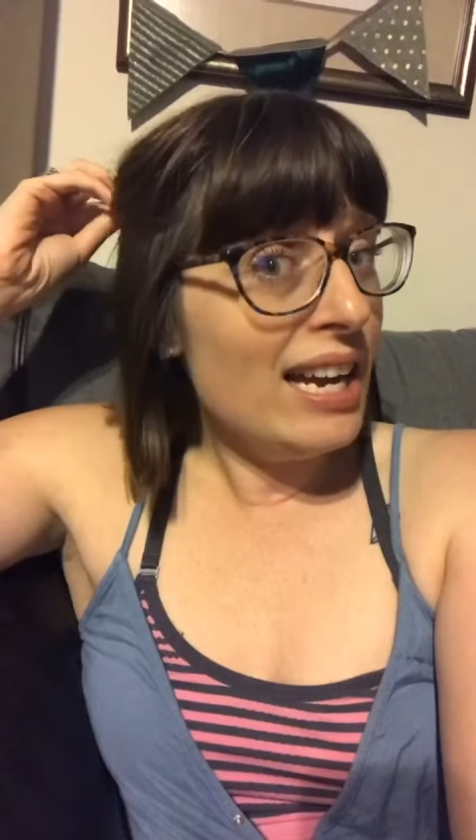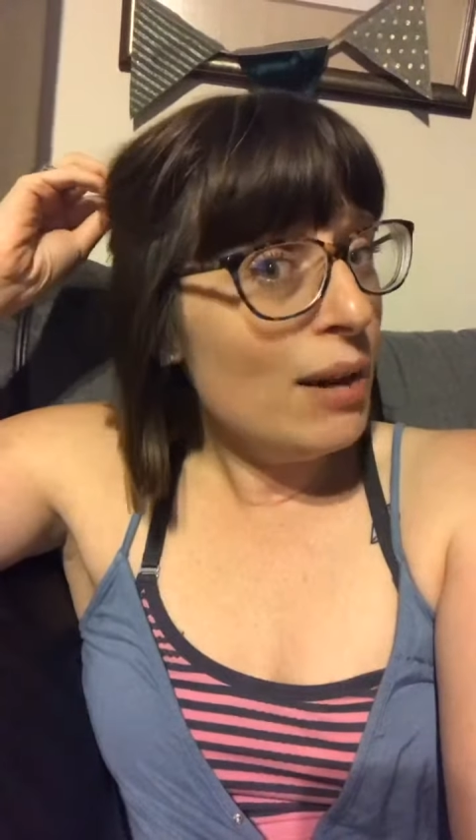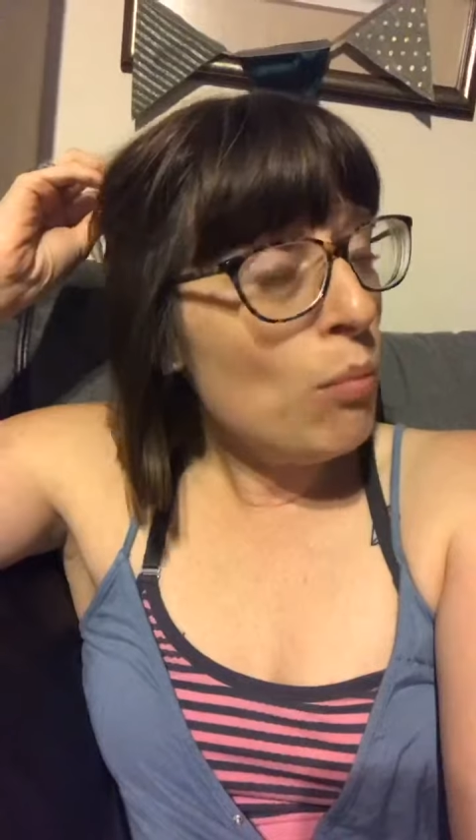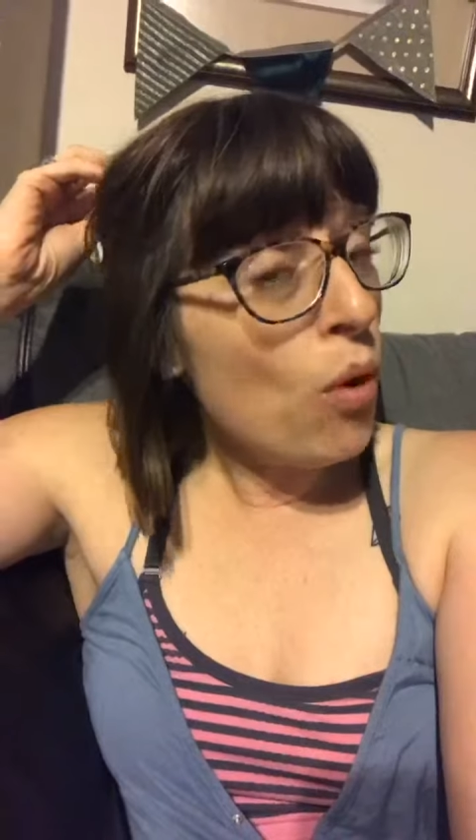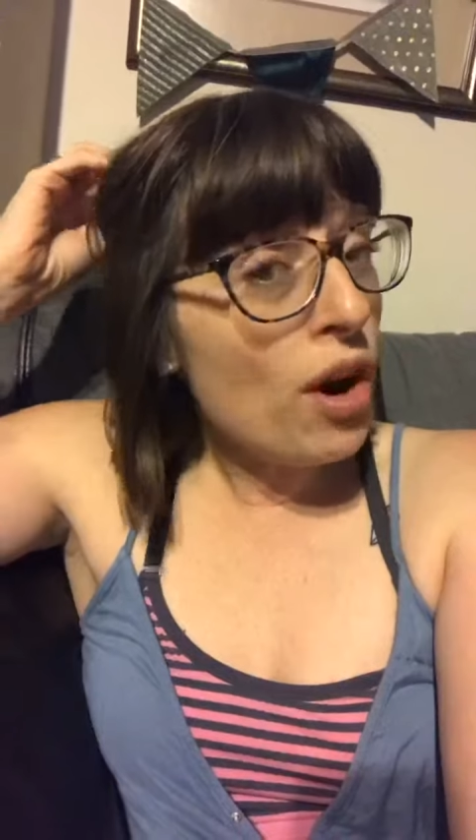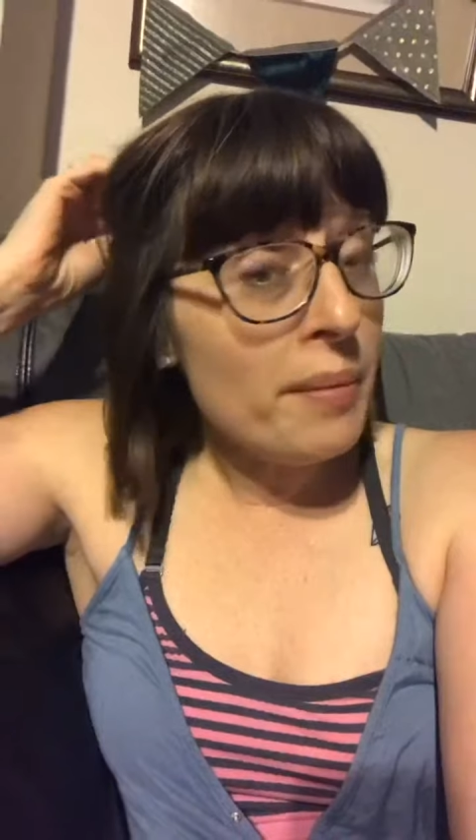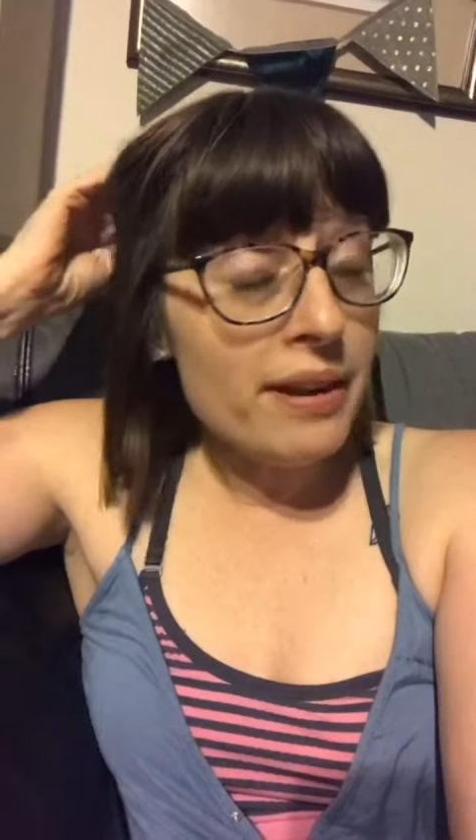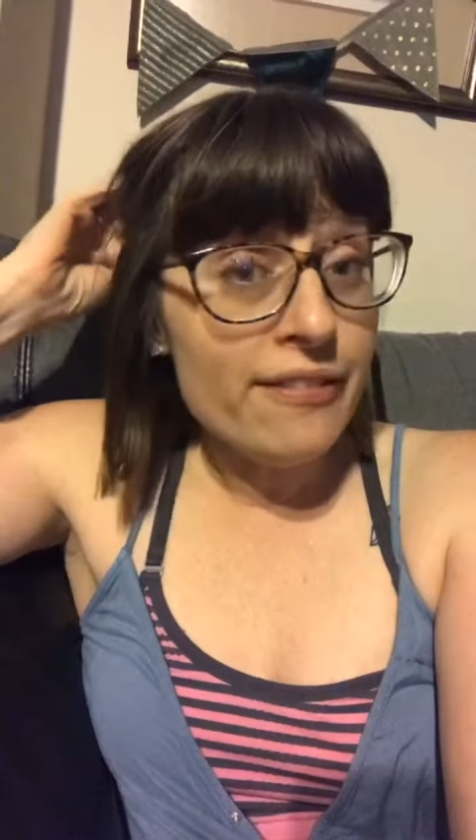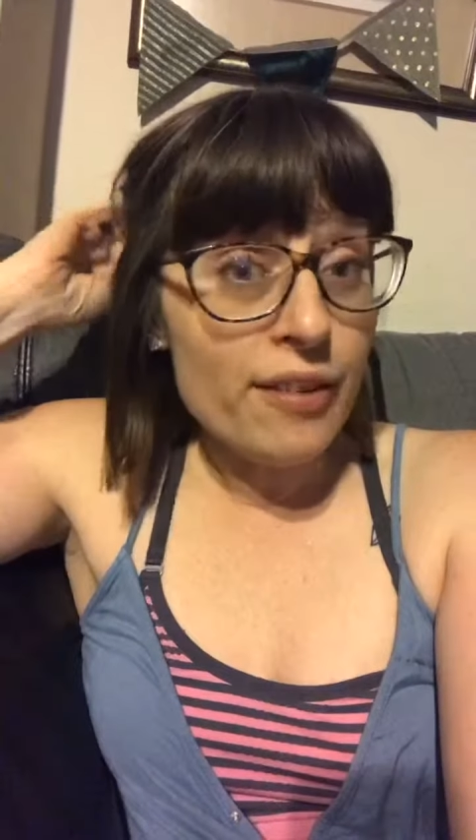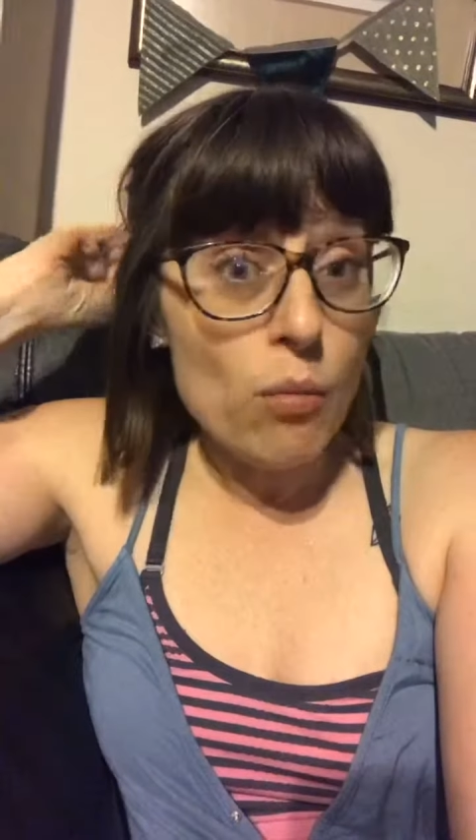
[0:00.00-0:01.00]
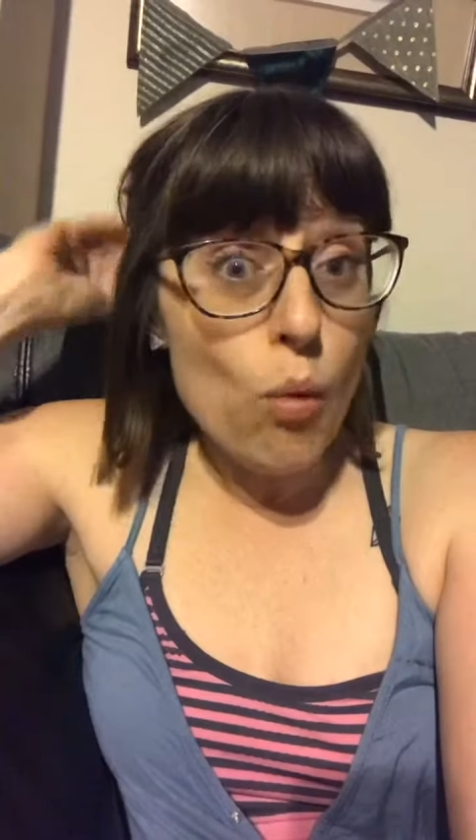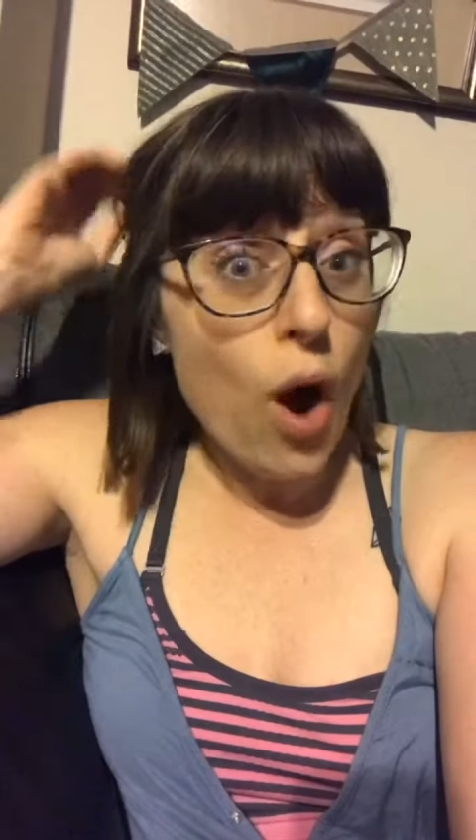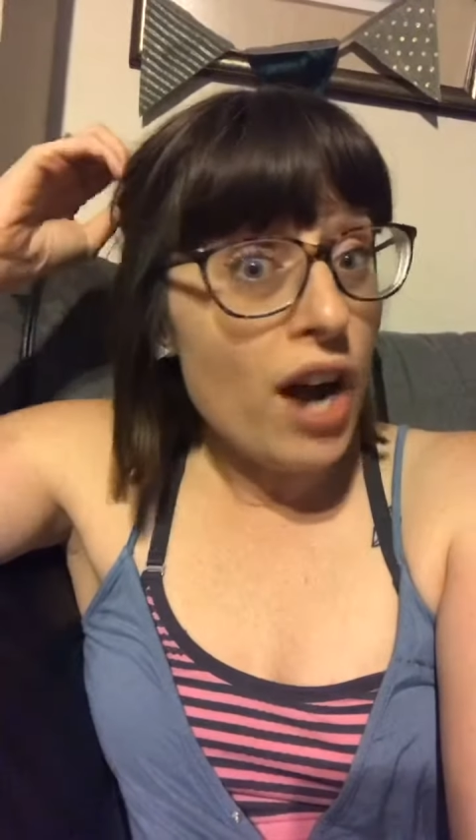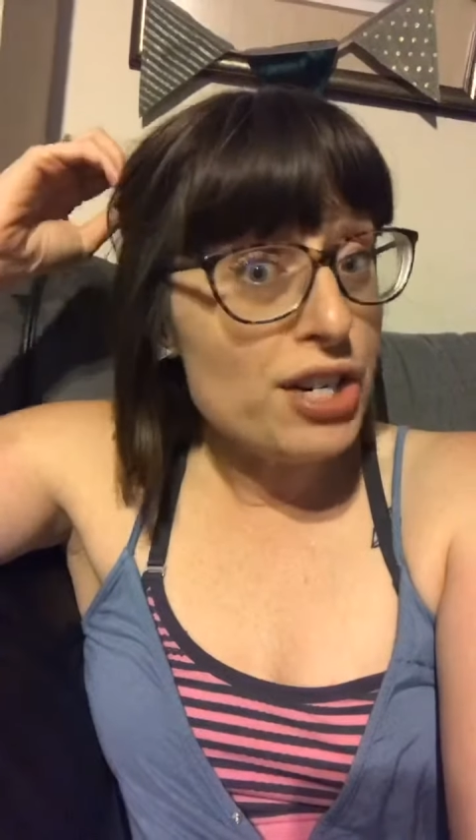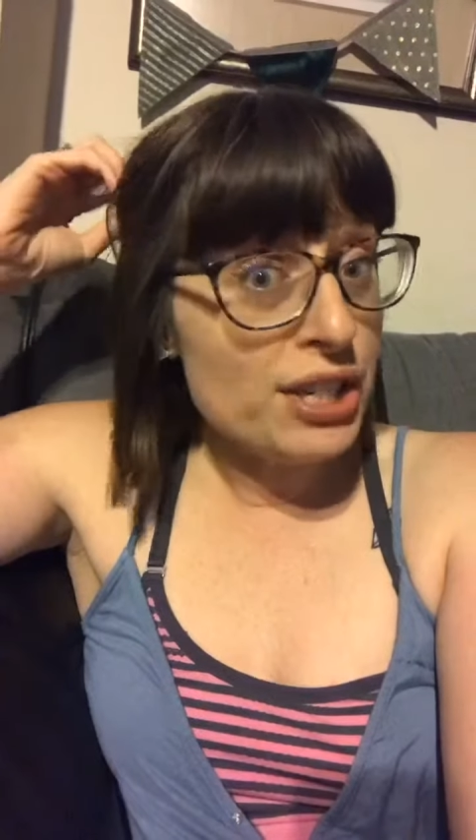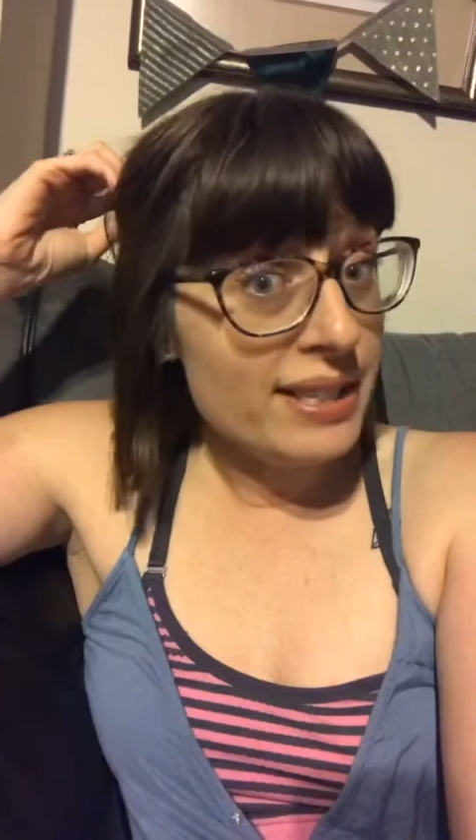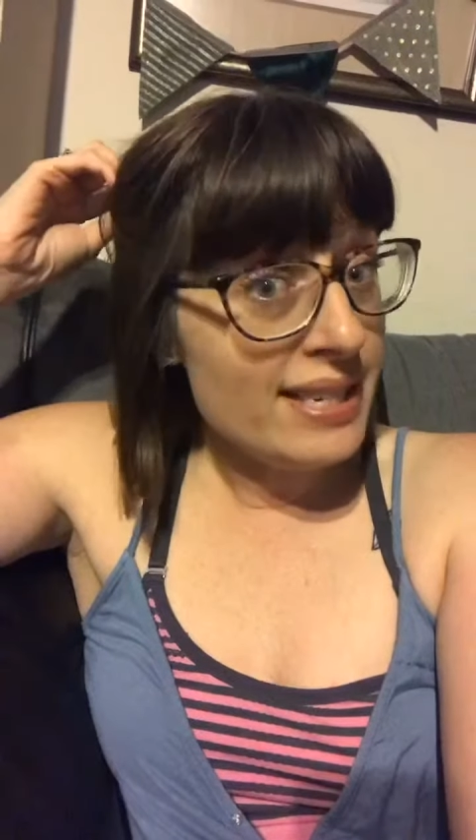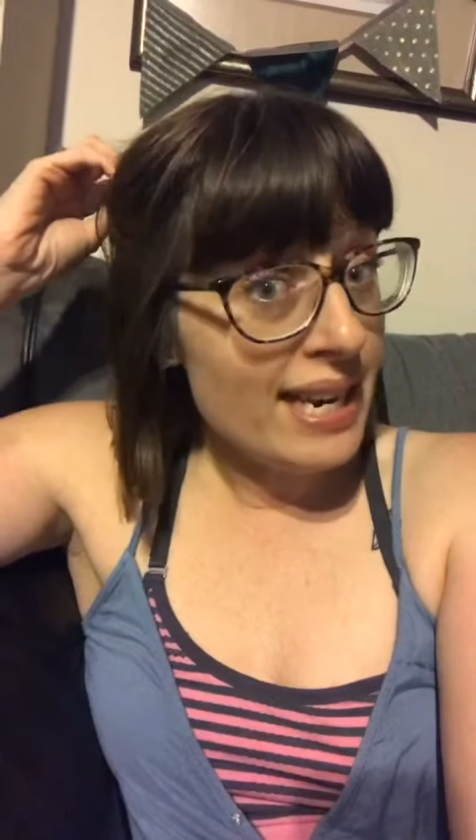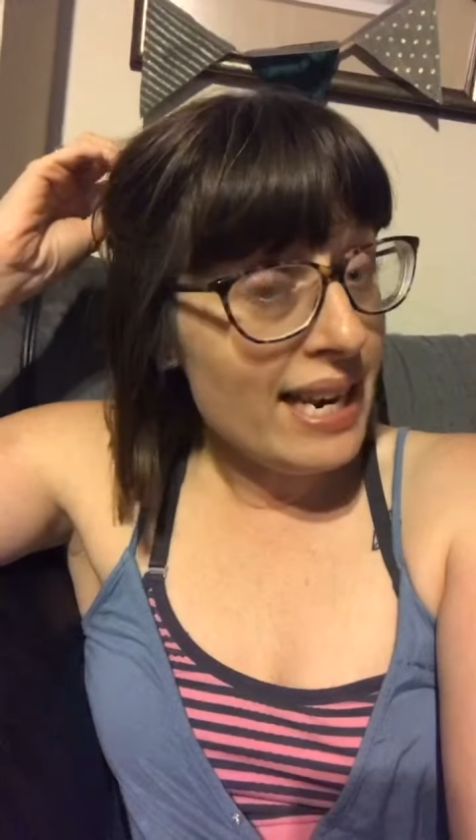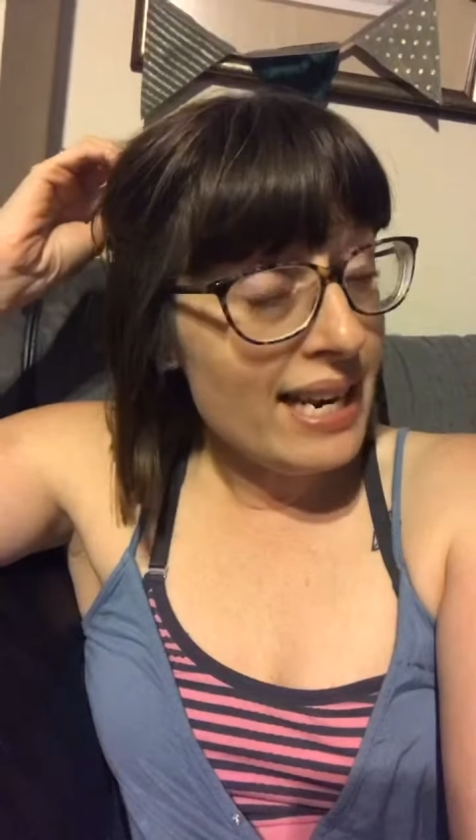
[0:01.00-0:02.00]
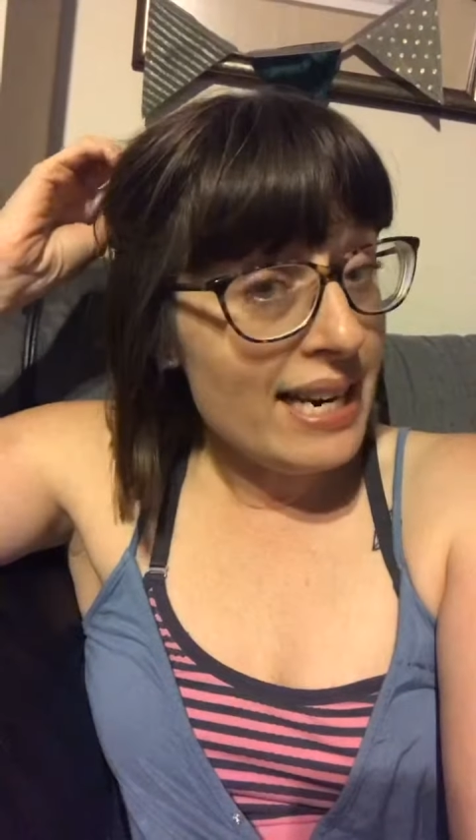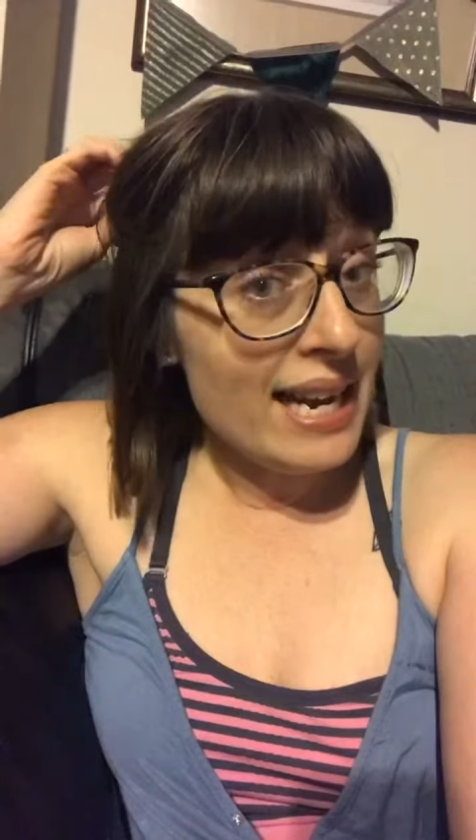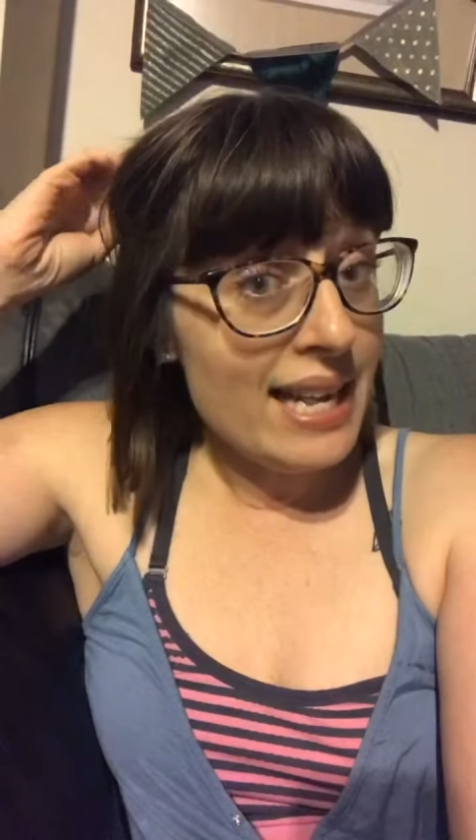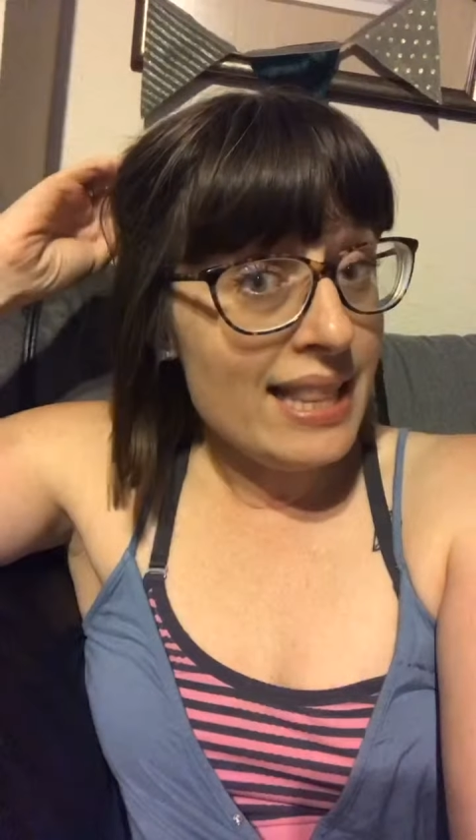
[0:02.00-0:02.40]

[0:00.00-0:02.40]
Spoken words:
Mormon from Washington